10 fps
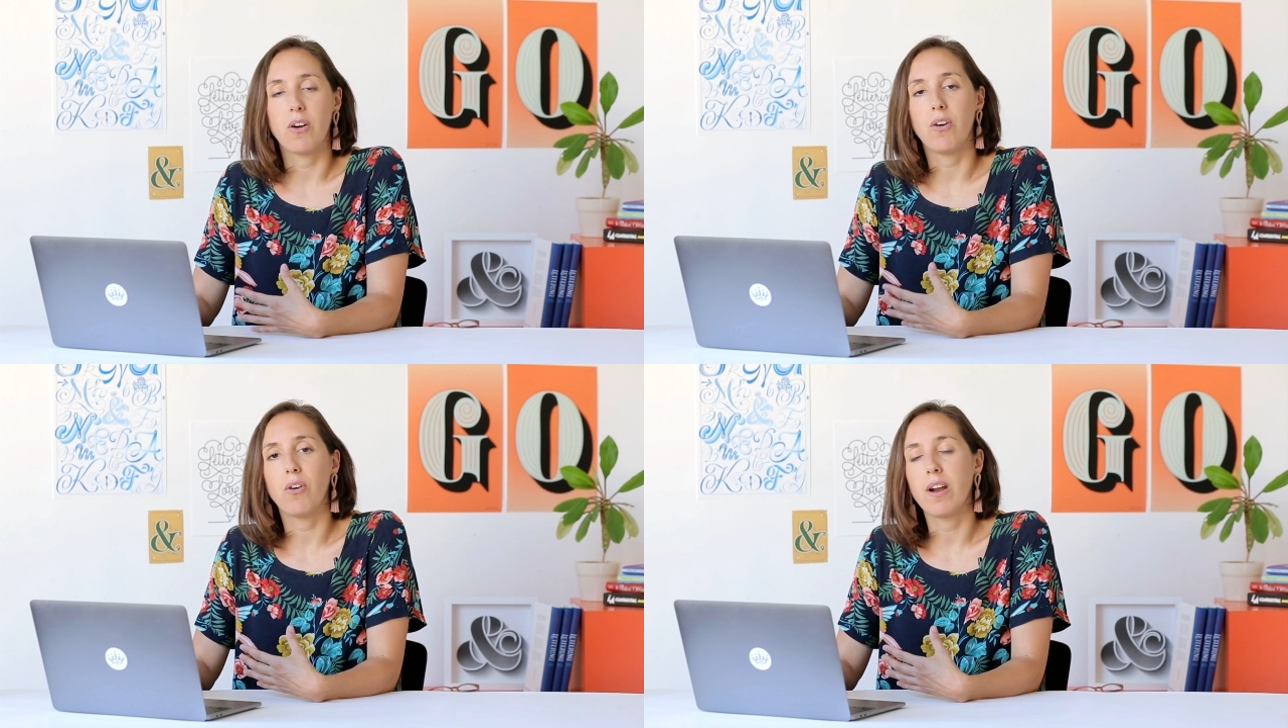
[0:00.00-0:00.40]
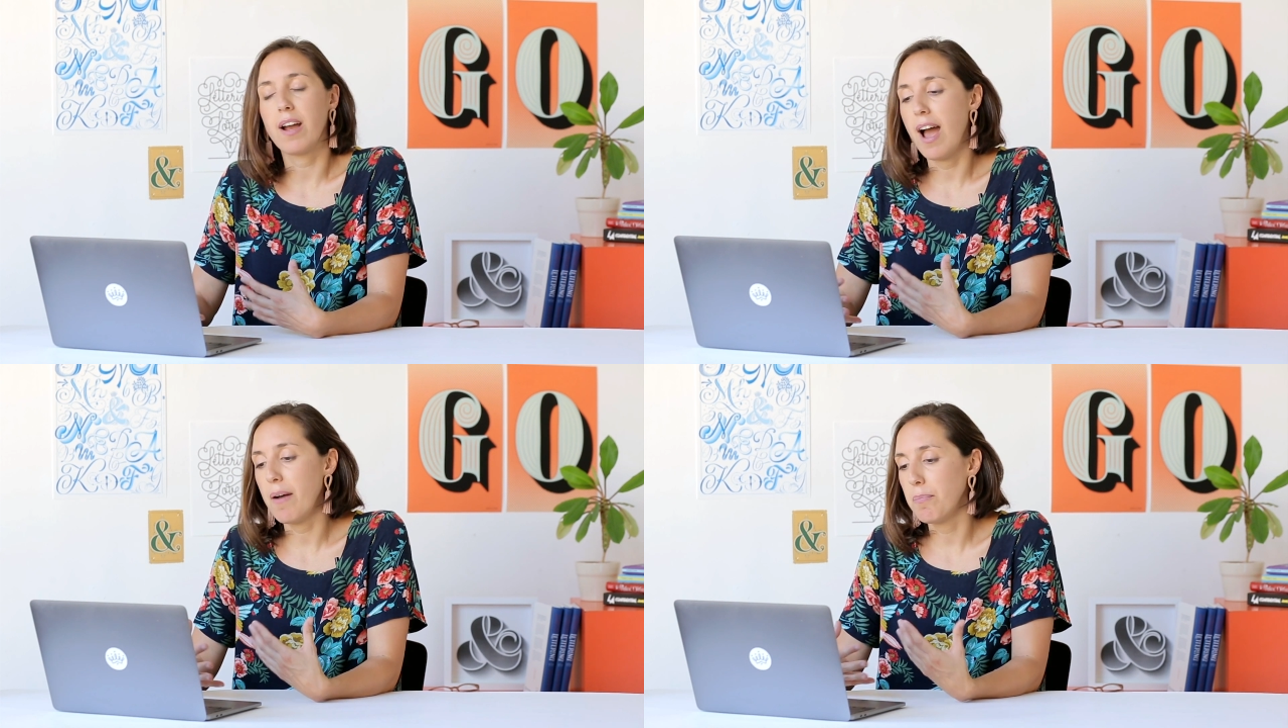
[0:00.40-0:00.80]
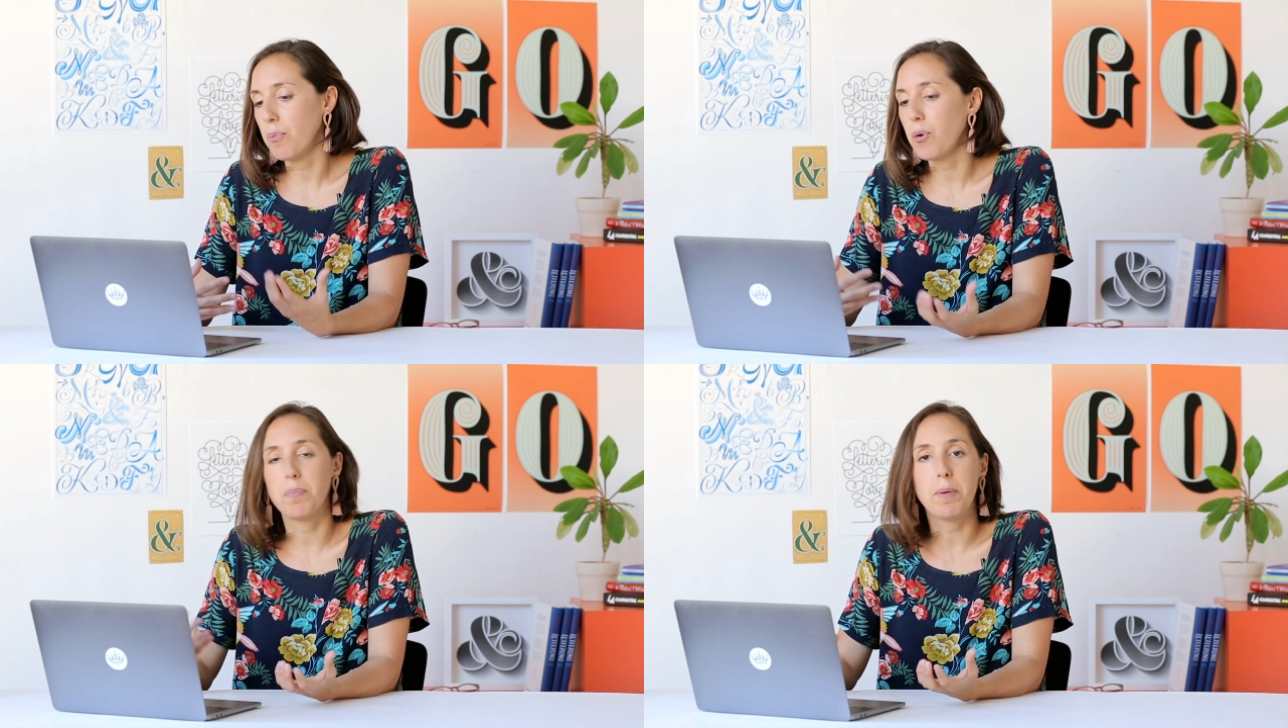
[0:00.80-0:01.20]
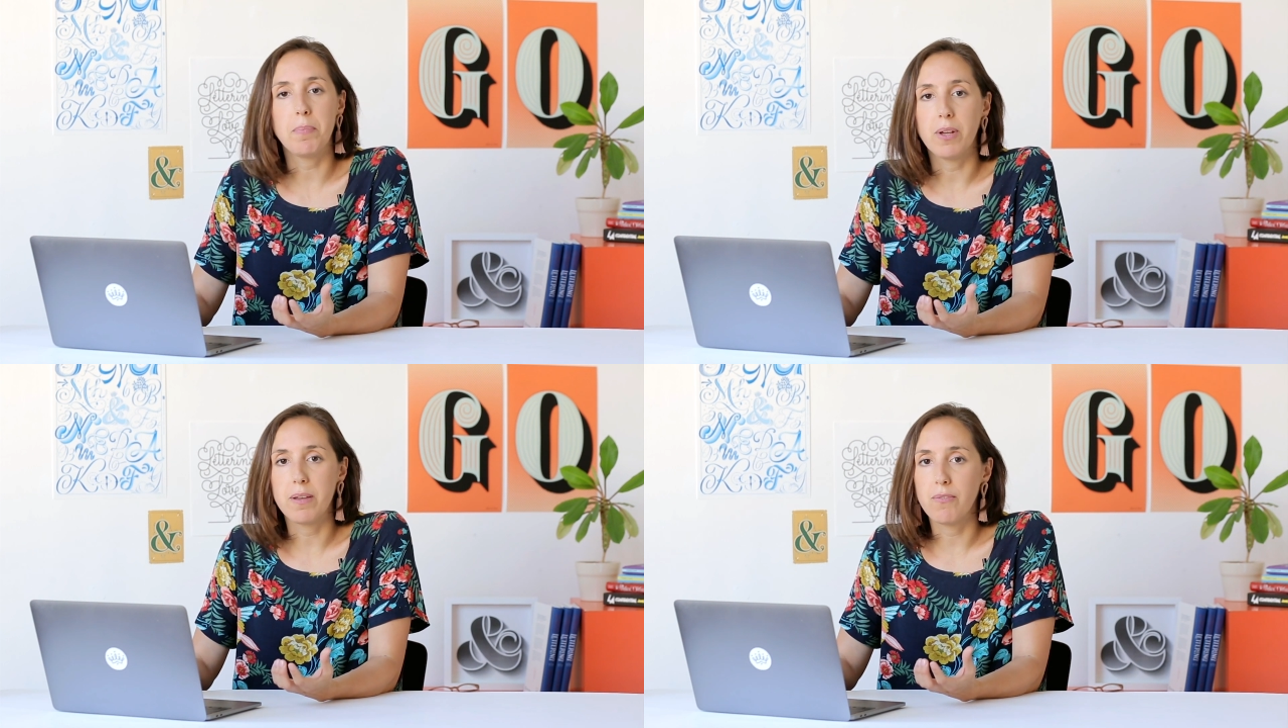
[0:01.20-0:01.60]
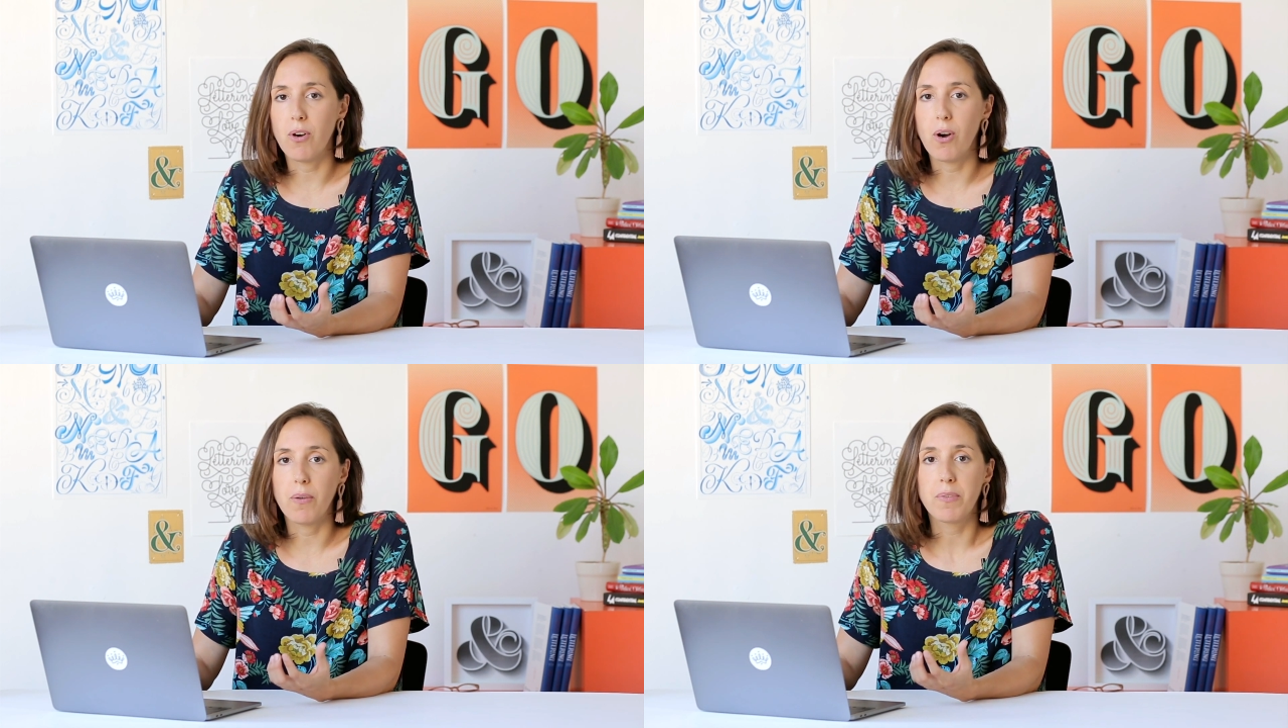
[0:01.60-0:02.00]
or have more people
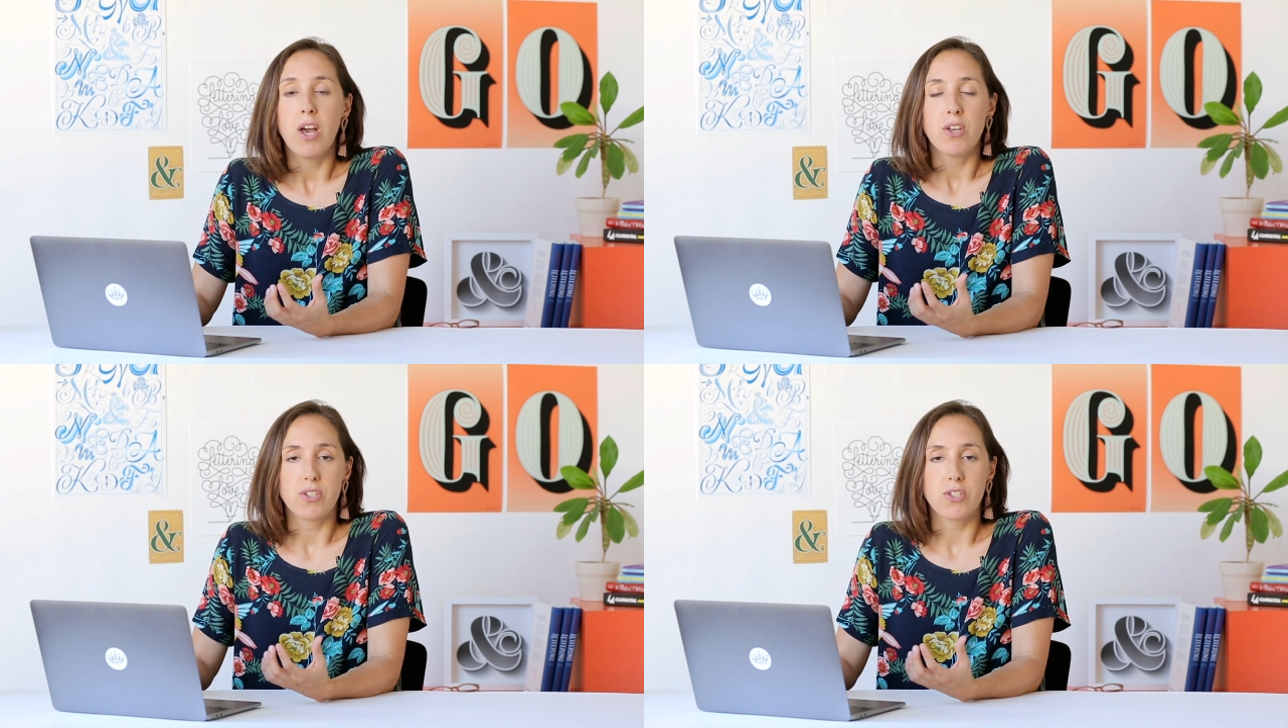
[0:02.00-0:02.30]
involved.